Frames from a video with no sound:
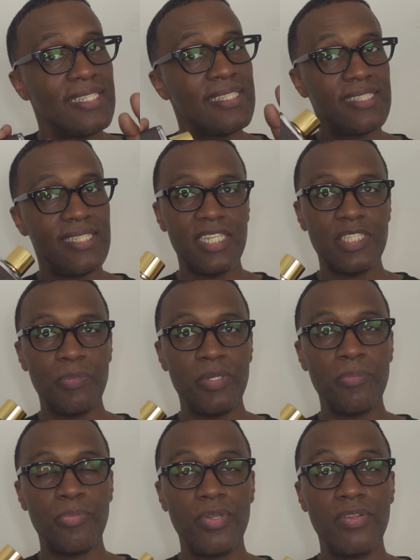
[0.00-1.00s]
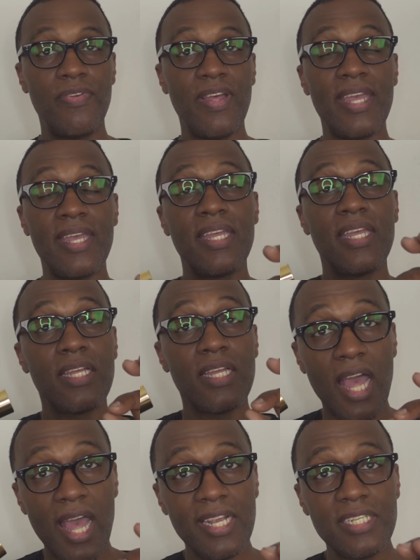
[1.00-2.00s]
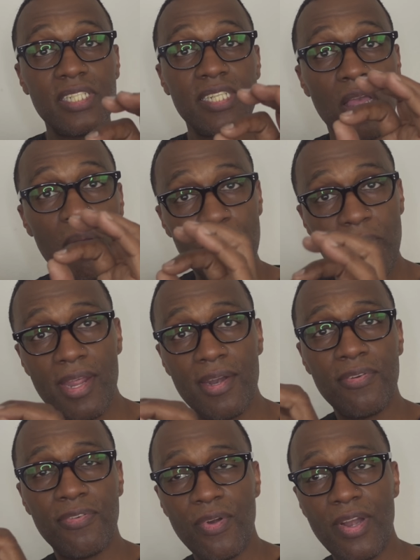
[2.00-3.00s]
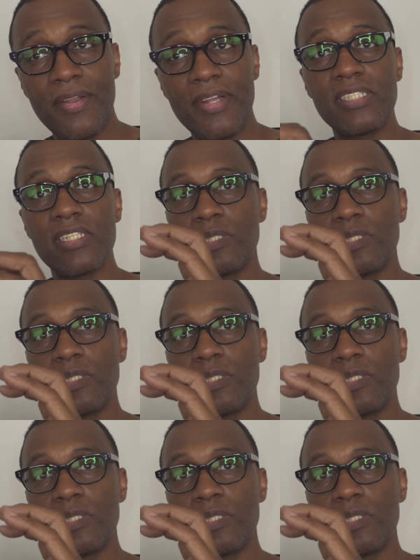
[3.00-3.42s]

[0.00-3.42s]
CH Men Privé actually a better fragrance,